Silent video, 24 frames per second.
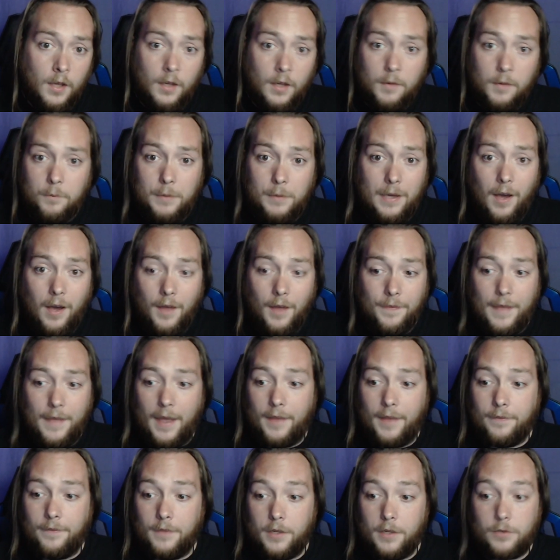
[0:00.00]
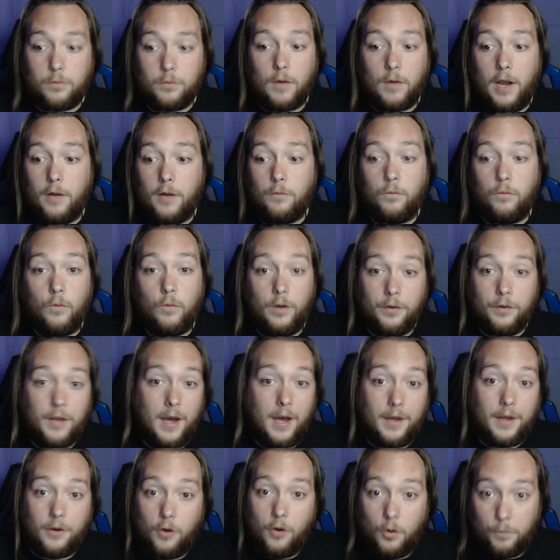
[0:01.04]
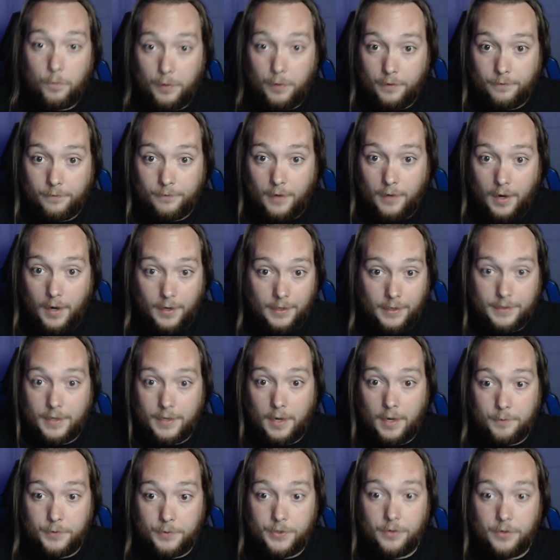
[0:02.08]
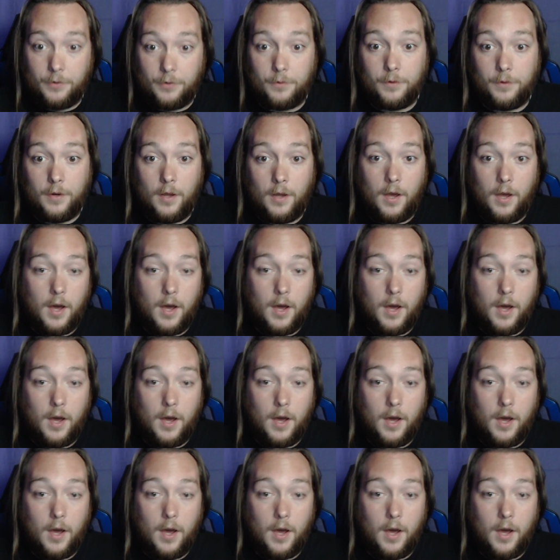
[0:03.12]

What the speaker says: Beyond that, this ride will not open anytime soon.